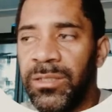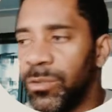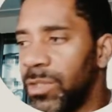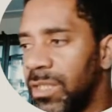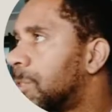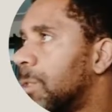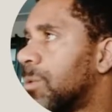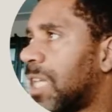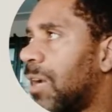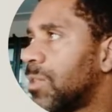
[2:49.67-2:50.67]
3. So
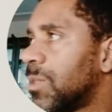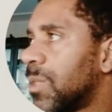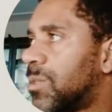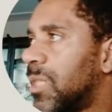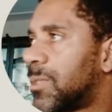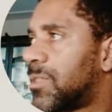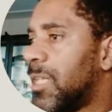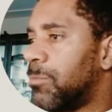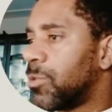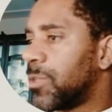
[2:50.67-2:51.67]
characters are just
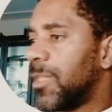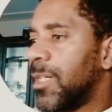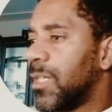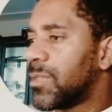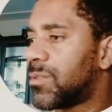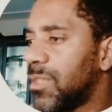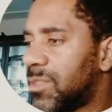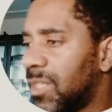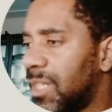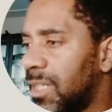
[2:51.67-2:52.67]
symbols, such
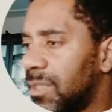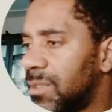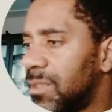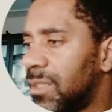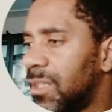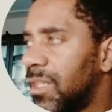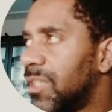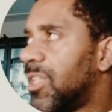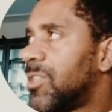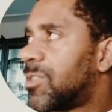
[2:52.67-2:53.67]
as
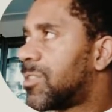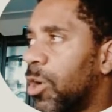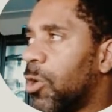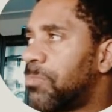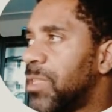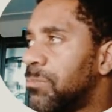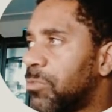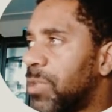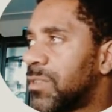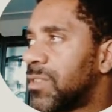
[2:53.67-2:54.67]
this open
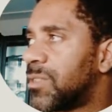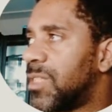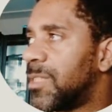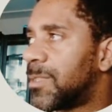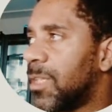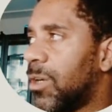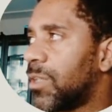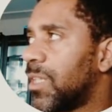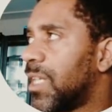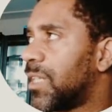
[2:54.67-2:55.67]
parentheses or
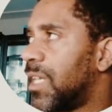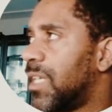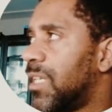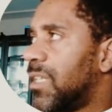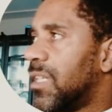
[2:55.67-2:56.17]
the letter A.